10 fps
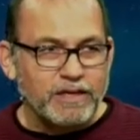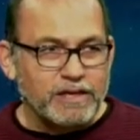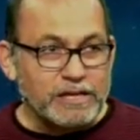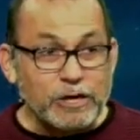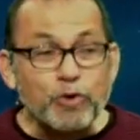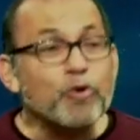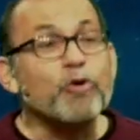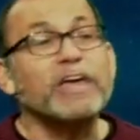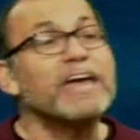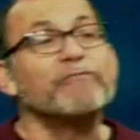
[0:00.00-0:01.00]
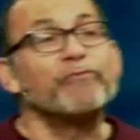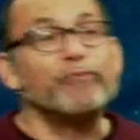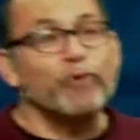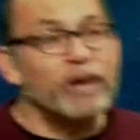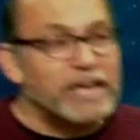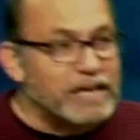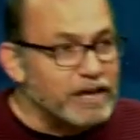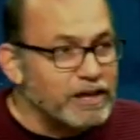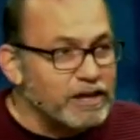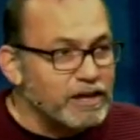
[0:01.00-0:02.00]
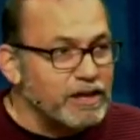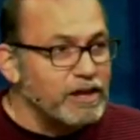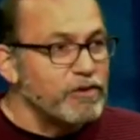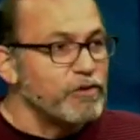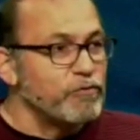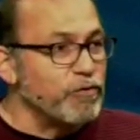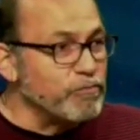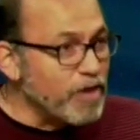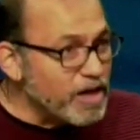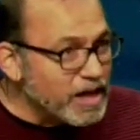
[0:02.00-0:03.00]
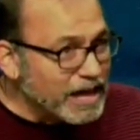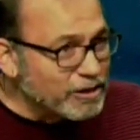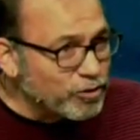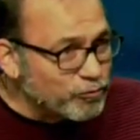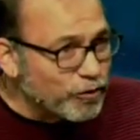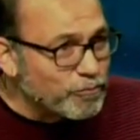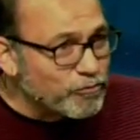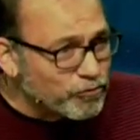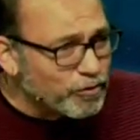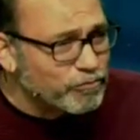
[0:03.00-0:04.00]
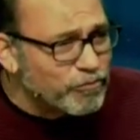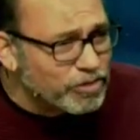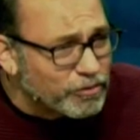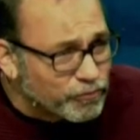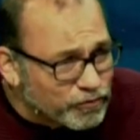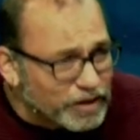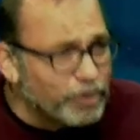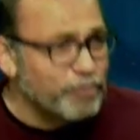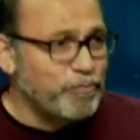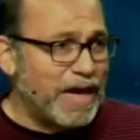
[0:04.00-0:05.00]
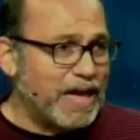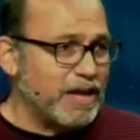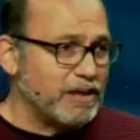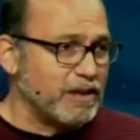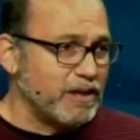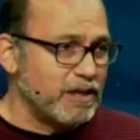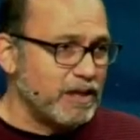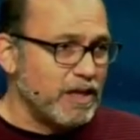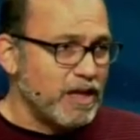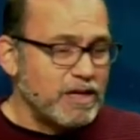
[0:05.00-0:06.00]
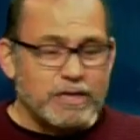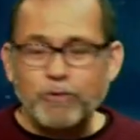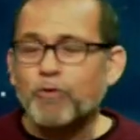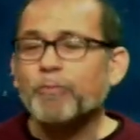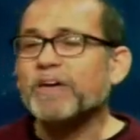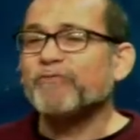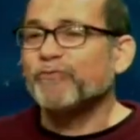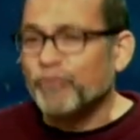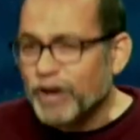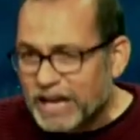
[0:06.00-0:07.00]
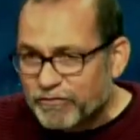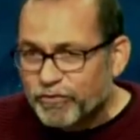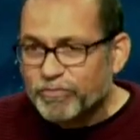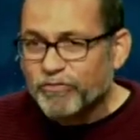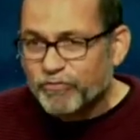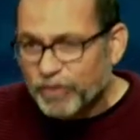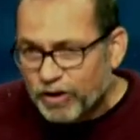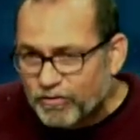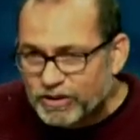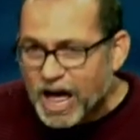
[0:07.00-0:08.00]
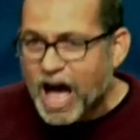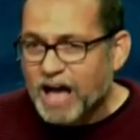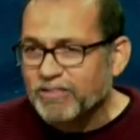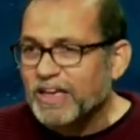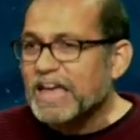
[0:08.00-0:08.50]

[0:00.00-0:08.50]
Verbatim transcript: you will get free from, from, from the fear of pain. You will be free from the fear of loss